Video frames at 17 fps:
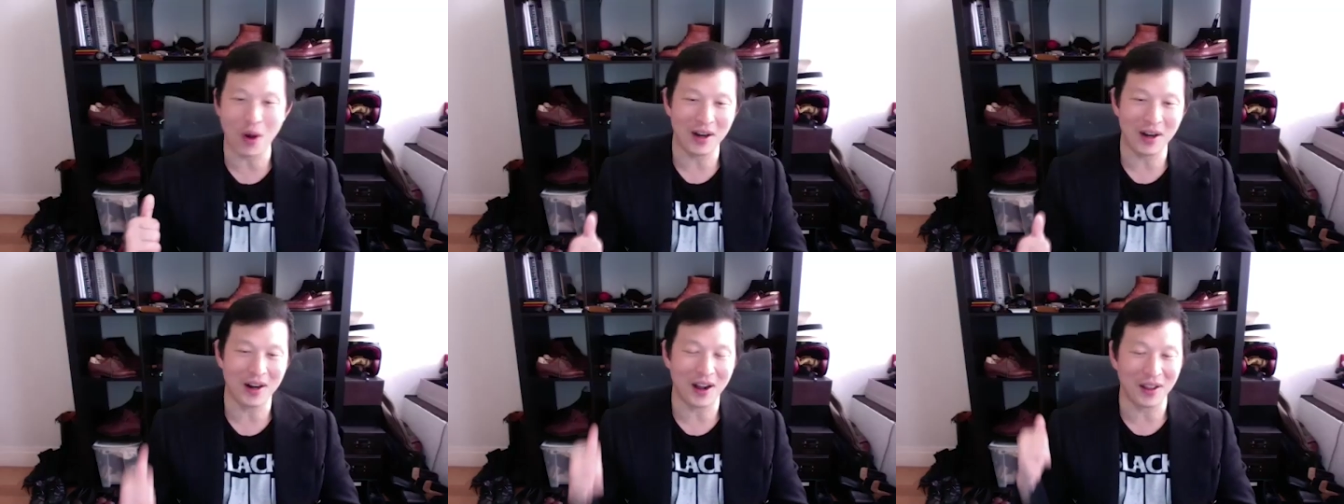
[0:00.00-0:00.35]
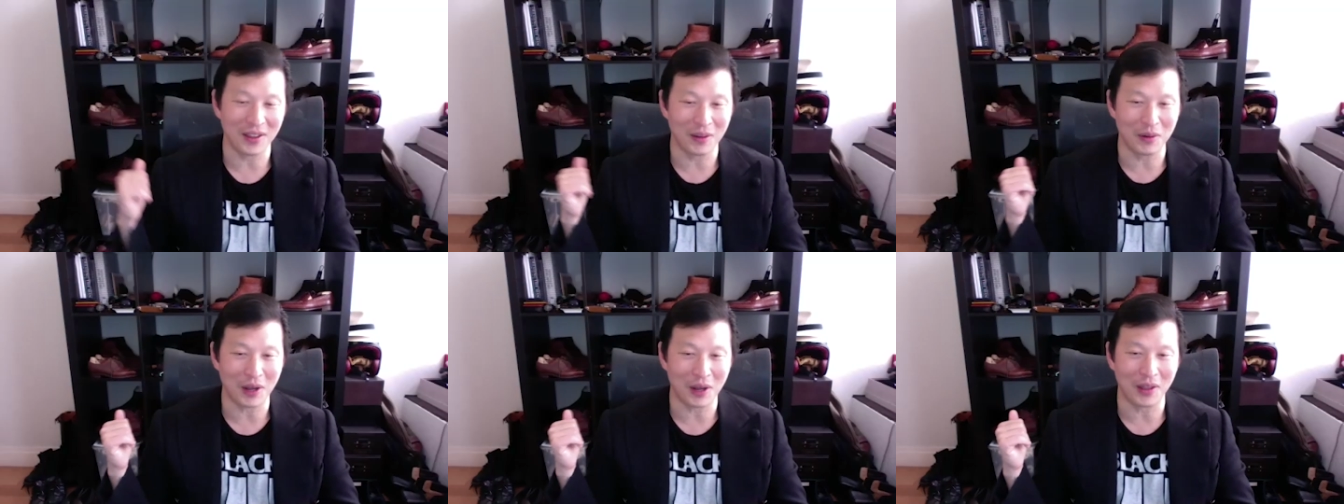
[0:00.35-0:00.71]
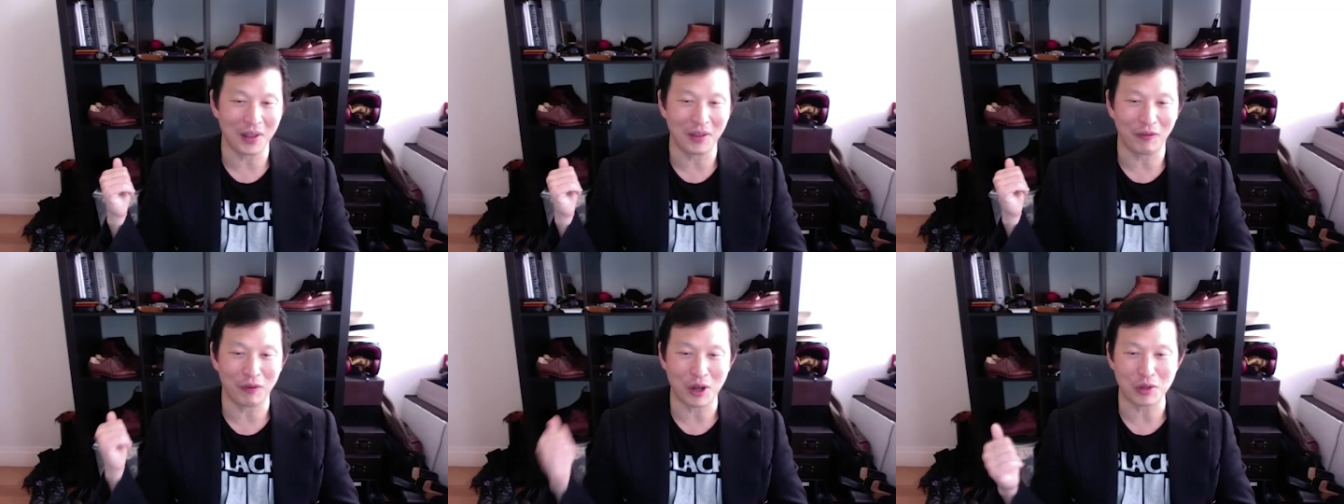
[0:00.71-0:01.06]
on the on the
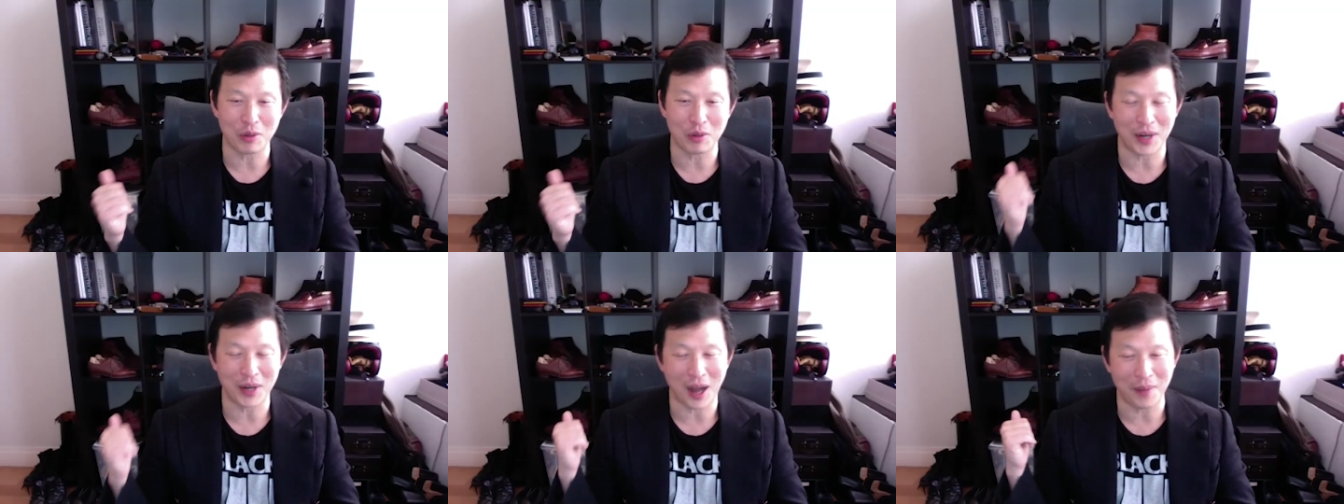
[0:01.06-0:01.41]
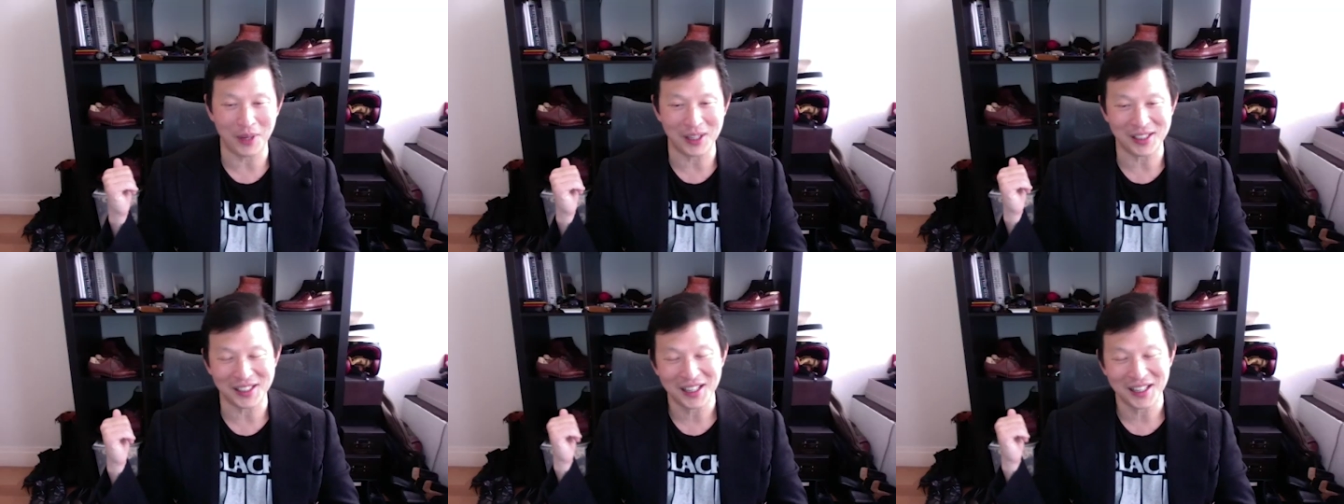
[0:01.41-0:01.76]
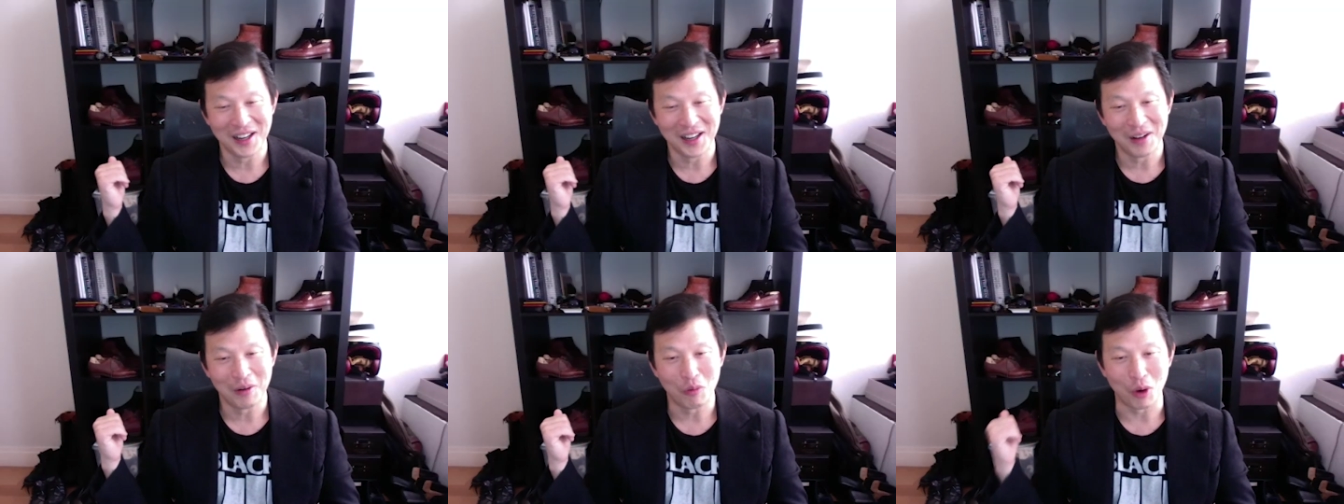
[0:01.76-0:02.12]
Francois Bennahmias'
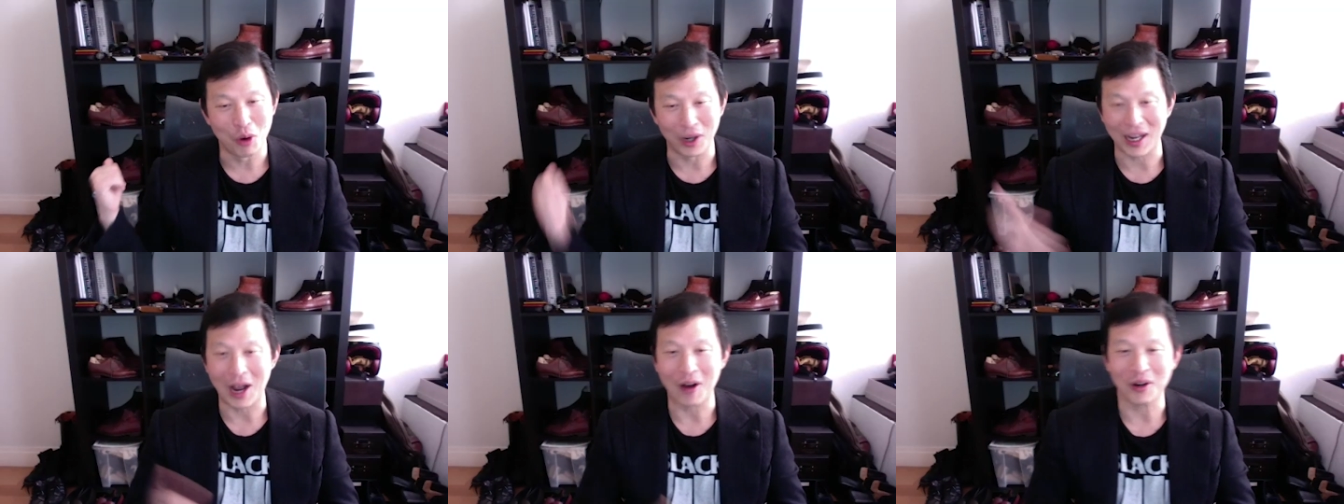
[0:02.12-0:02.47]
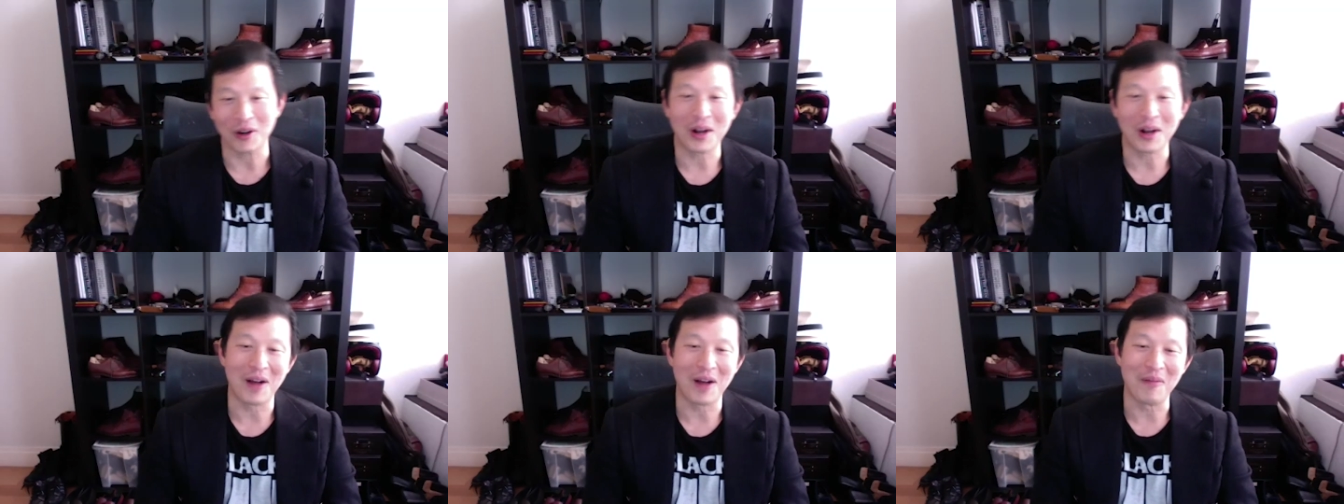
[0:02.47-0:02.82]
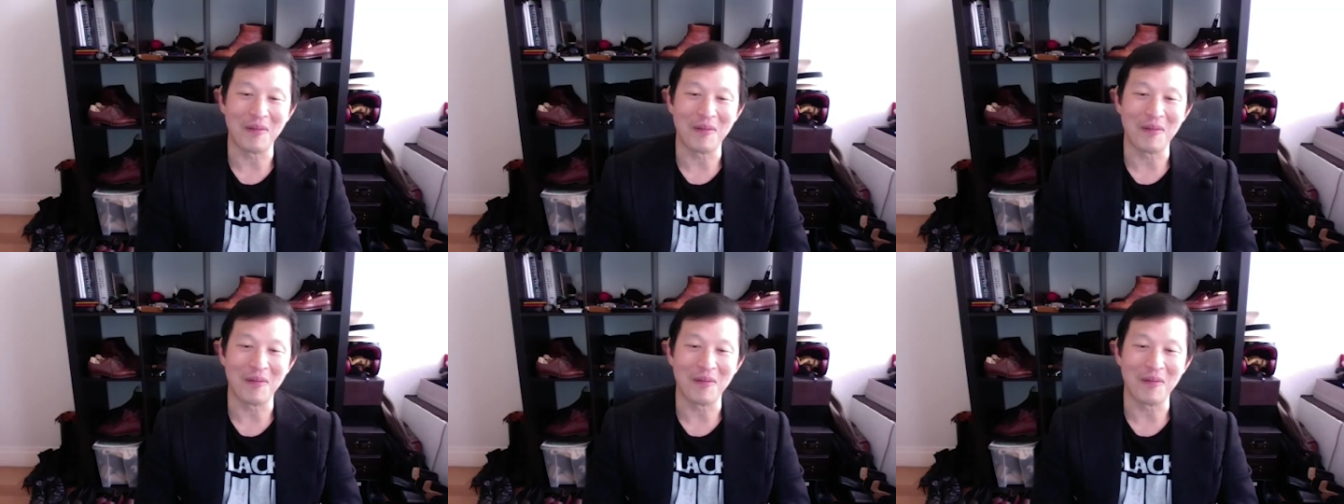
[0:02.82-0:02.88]
workout um,